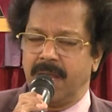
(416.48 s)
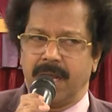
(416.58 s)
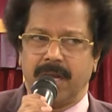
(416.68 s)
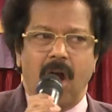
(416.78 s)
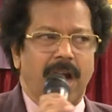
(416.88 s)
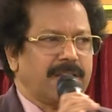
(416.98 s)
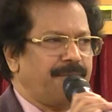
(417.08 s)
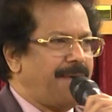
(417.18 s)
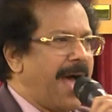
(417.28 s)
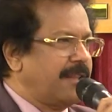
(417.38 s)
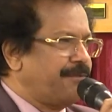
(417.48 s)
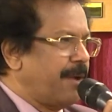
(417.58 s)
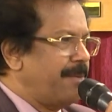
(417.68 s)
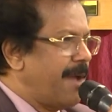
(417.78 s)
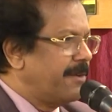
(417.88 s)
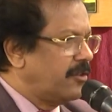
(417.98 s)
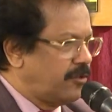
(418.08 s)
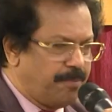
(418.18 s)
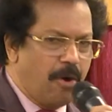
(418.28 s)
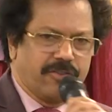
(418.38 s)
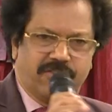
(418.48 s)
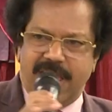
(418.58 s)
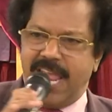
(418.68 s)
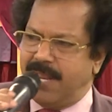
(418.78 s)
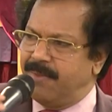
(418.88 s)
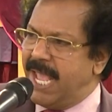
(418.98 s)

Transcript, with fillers: God the Father from heaven spoke, saying,